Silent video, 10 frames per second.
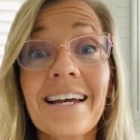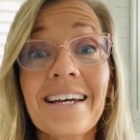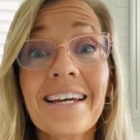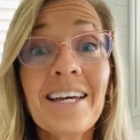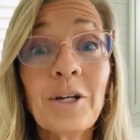
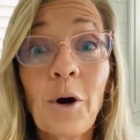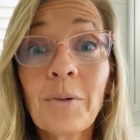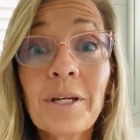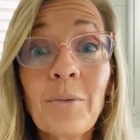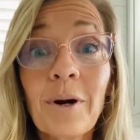it
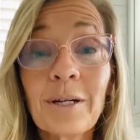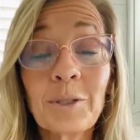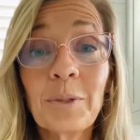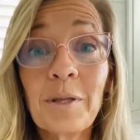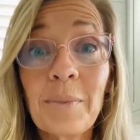only works
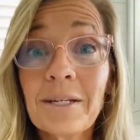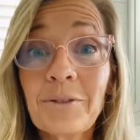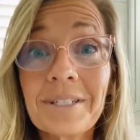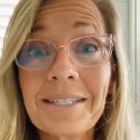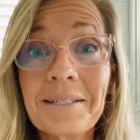with the
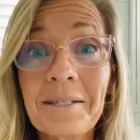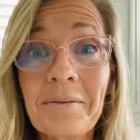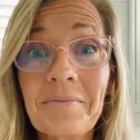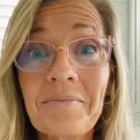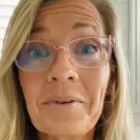metric
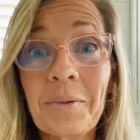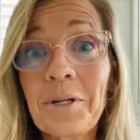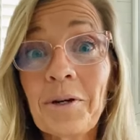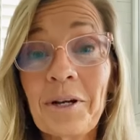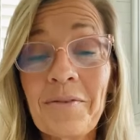system when
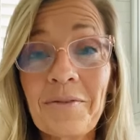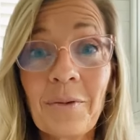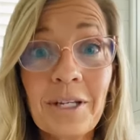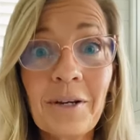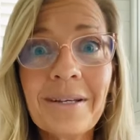you
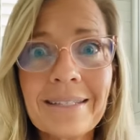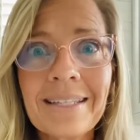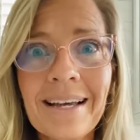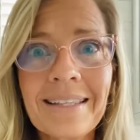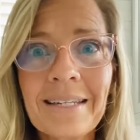can
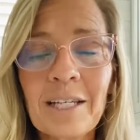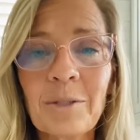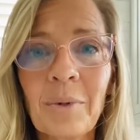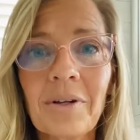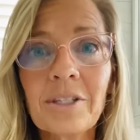slide the decimal.